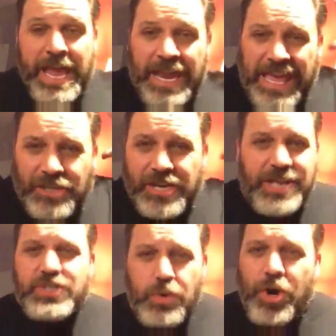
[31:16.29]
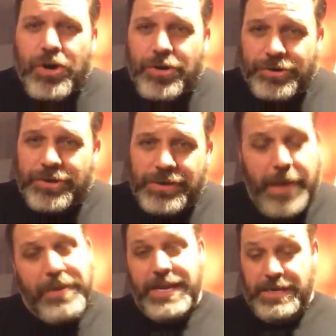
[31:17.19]
and he changed the world.
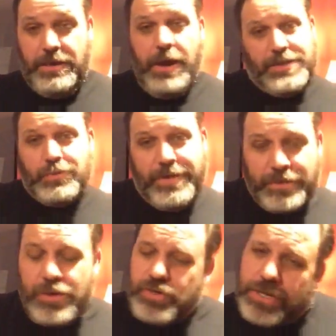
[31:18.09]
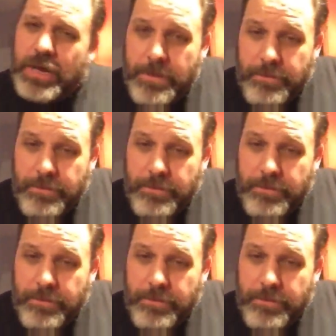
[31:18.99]
I mean, he didn't cause a revolution,